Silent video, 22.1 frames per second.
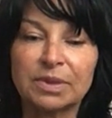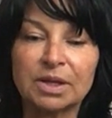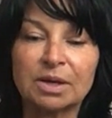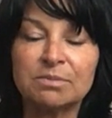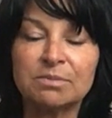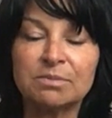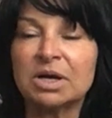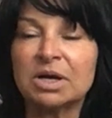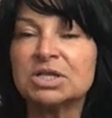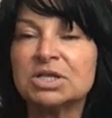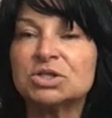
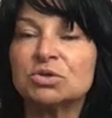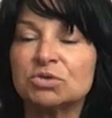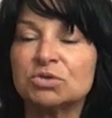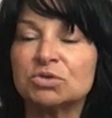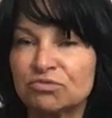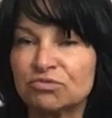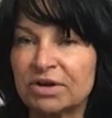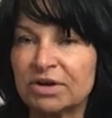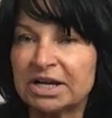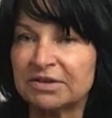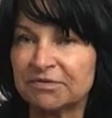muscles
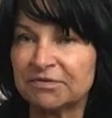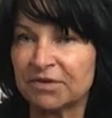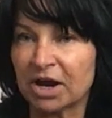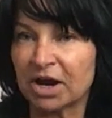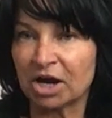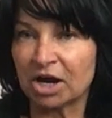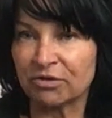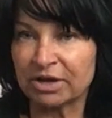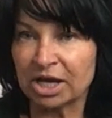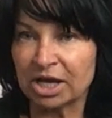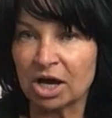really
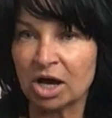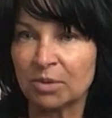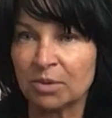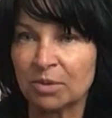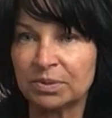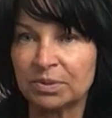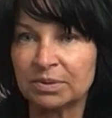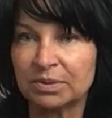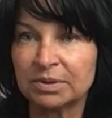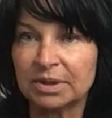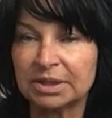firing up,
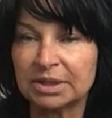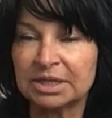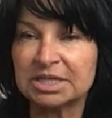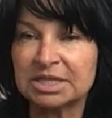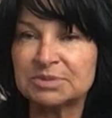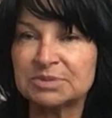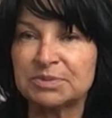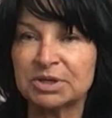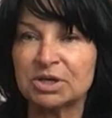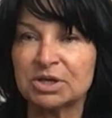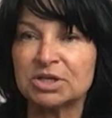and
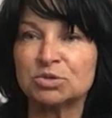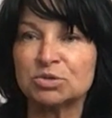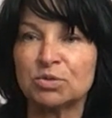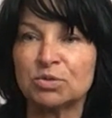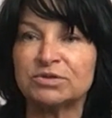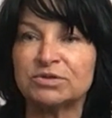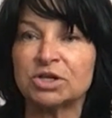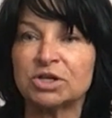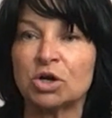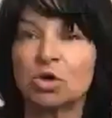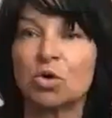it's because
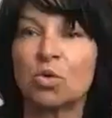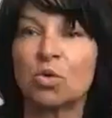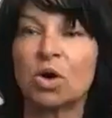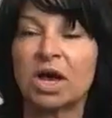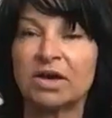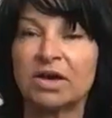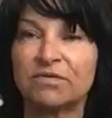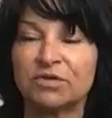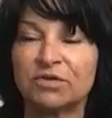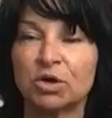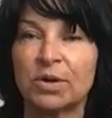we've done
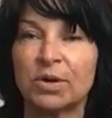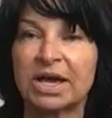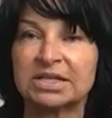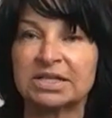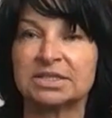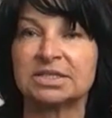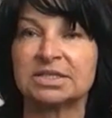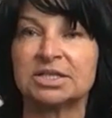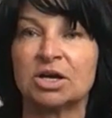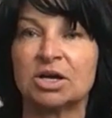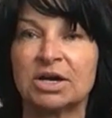quite a few
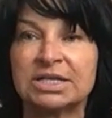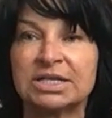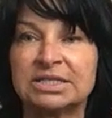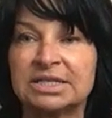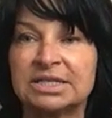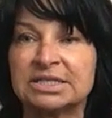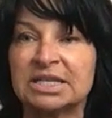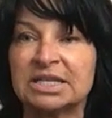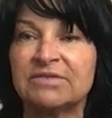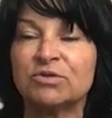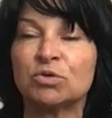
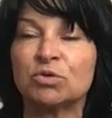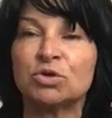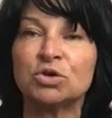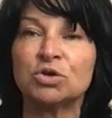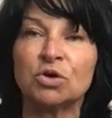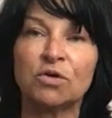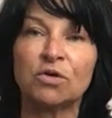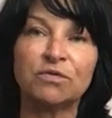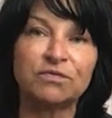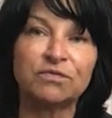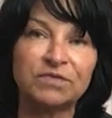exercises. If you're
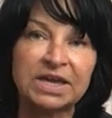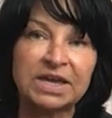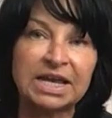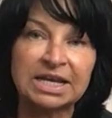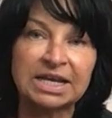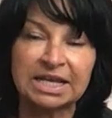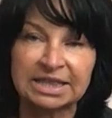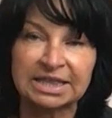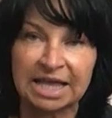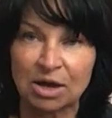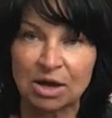not
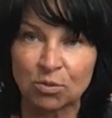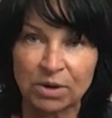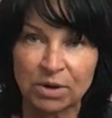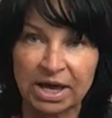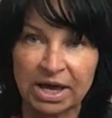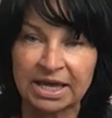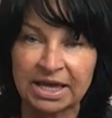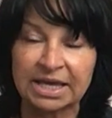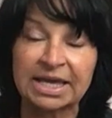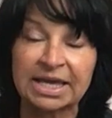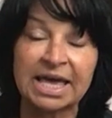feeling that
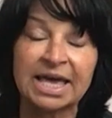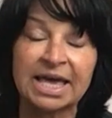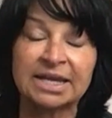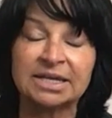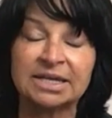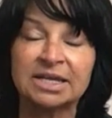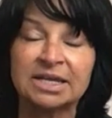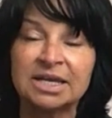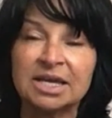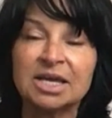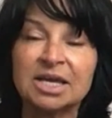way,
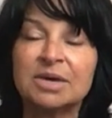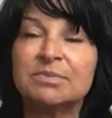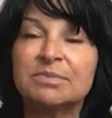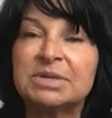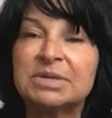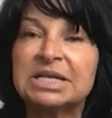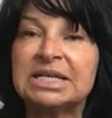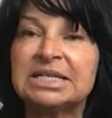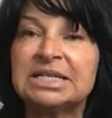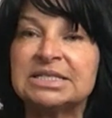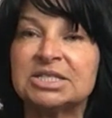again,
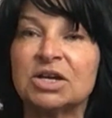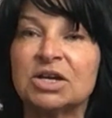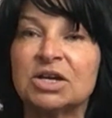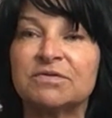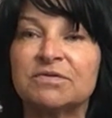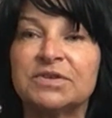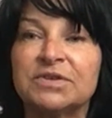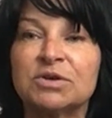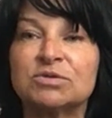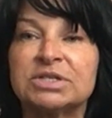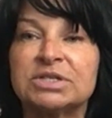please
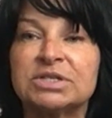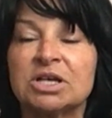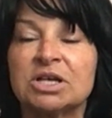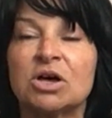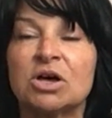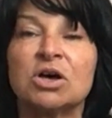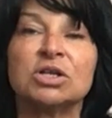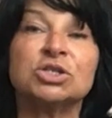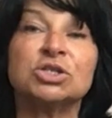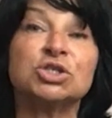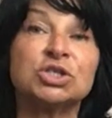don't feel
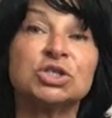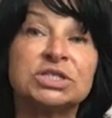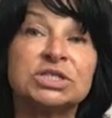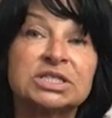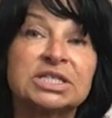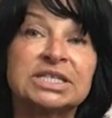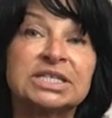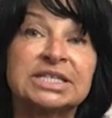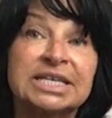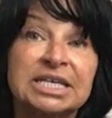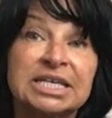disheartened,
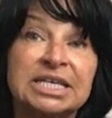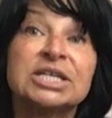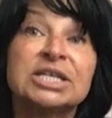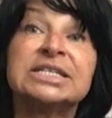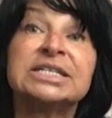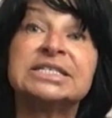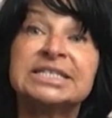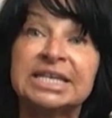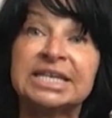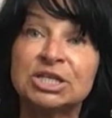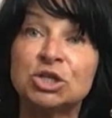just
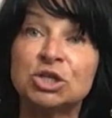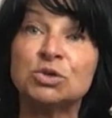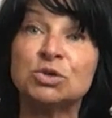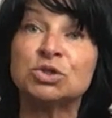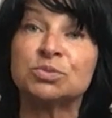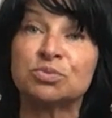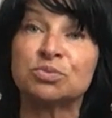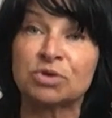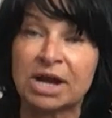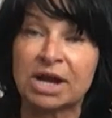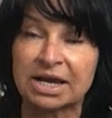continue
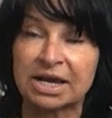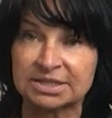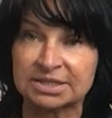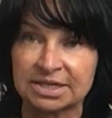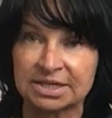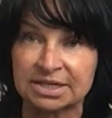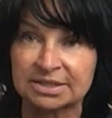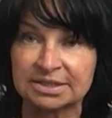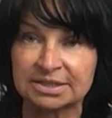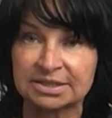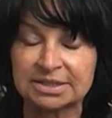to
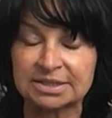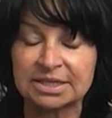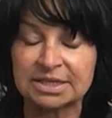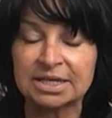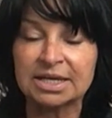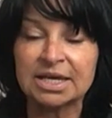practice.